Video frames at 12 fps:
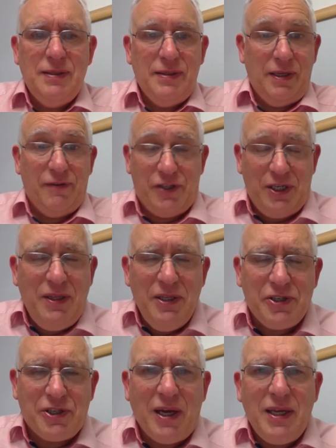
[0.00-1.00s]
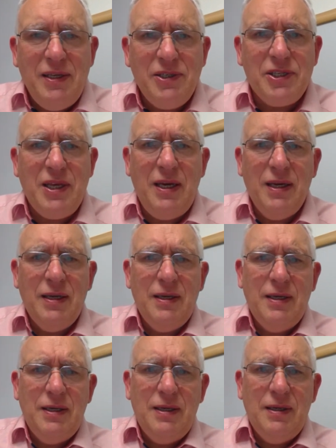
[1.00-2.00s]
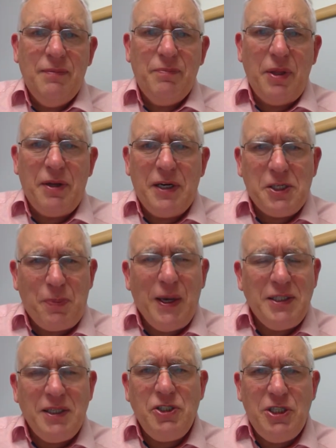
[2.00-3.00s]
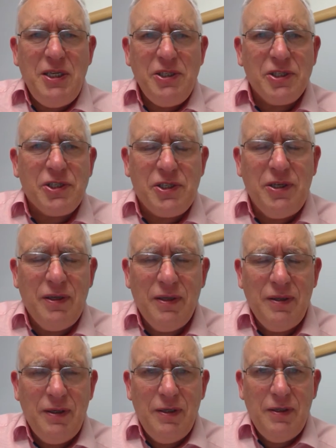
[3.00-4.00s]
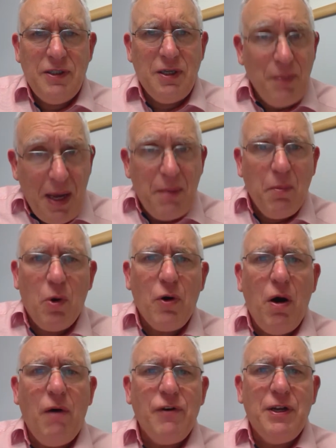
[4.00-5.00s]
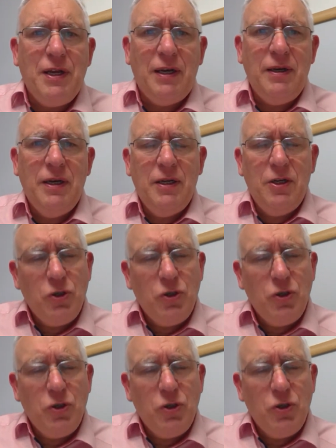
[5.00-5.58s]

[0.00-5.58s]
they've seen the signs, but they're expecting Jesus to make more of it and